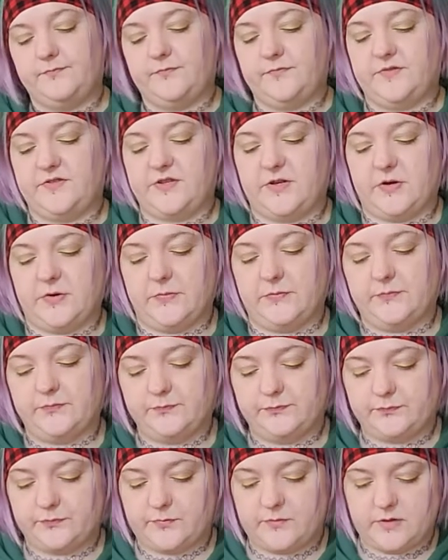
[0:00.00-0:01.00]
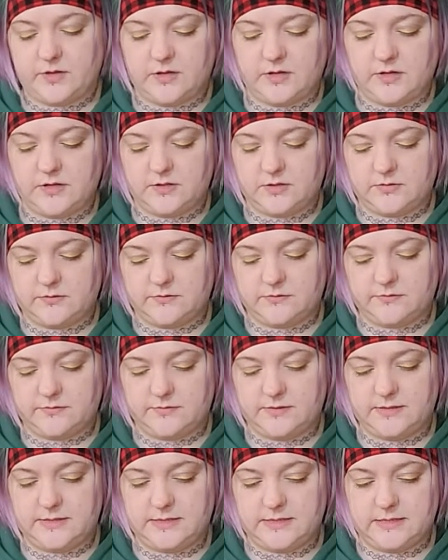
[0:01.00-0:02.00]
so I don't
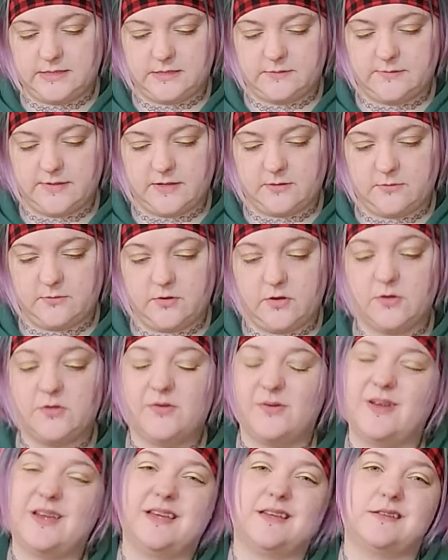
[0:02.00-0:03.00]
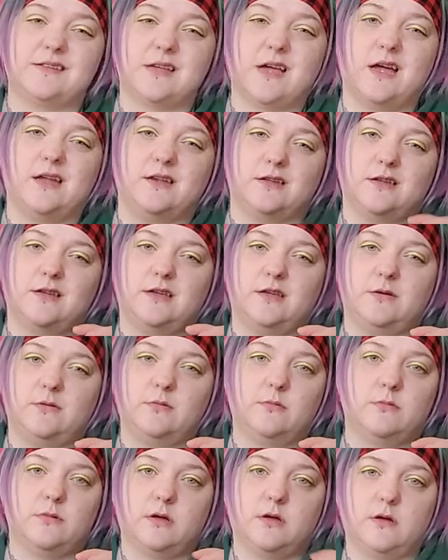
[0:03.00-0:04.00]
need to make one, although it is kind of cute,
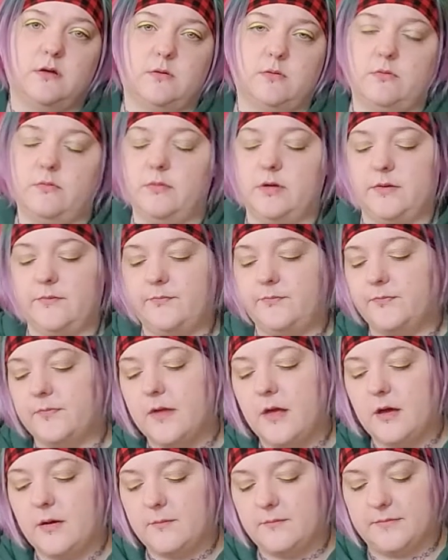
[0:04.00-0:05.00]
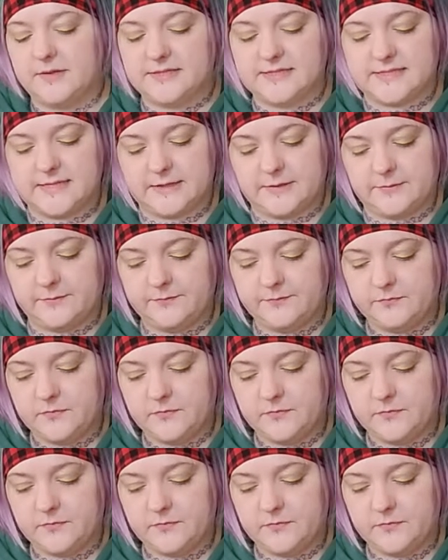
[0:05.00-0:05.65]
I gotta admit, but still.